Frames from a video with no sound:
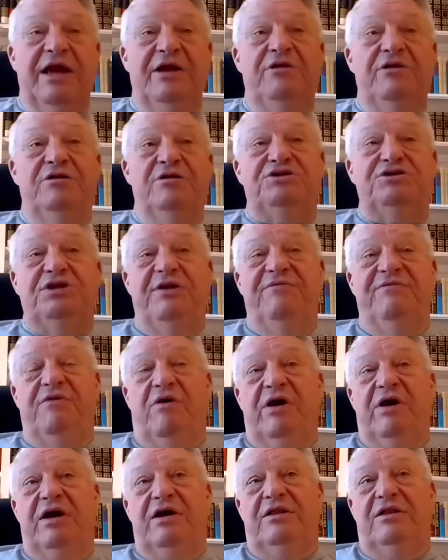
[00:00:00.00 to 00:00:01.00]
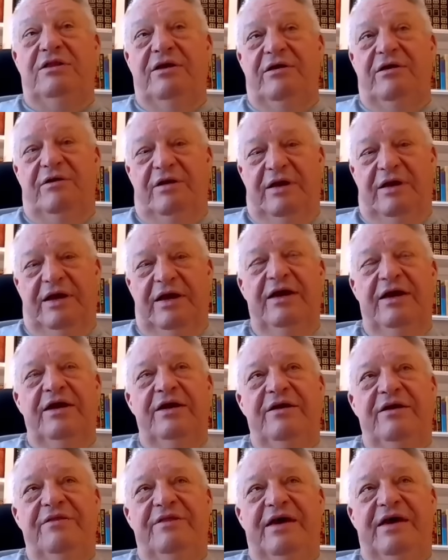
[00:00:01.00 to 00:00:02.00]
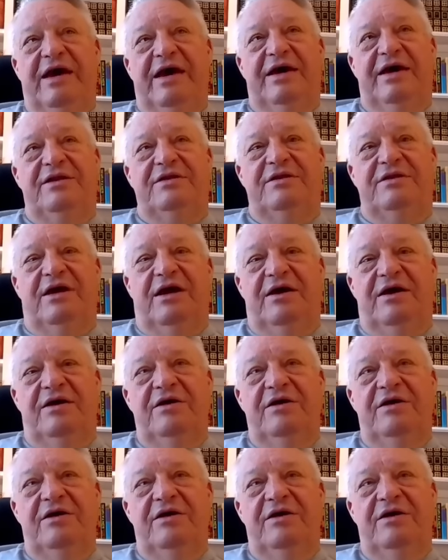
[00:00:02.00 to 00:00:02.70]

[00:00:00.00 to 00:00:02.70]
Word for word: and you'll see very clearly that